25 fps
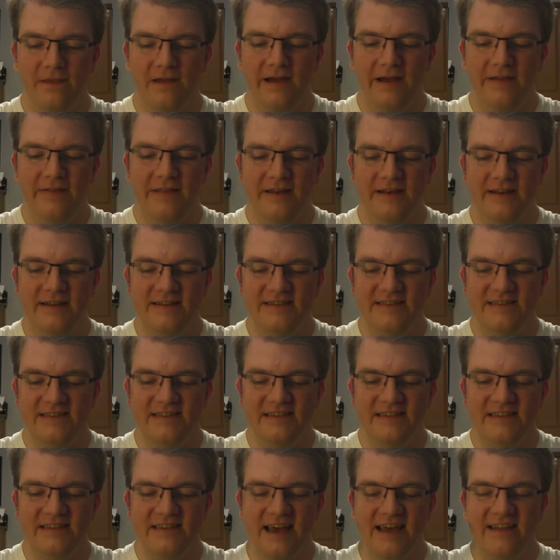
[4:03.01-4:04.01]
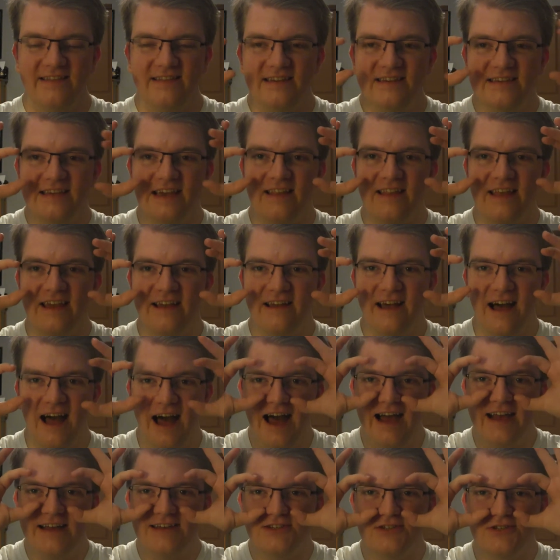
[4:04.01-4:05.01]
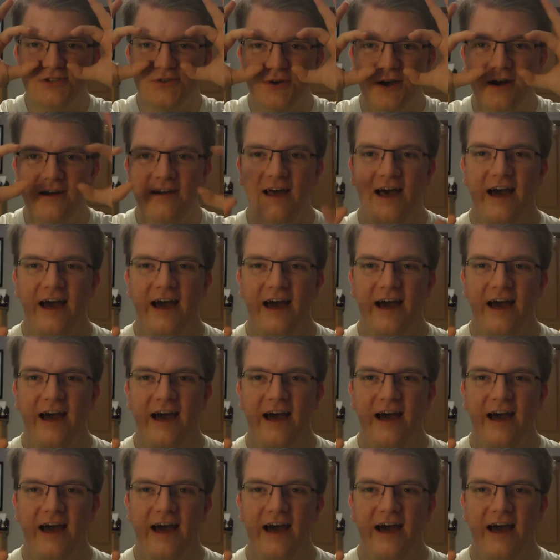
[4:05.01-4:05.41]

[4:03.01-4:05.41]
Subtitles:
and then he's got like eyes drawn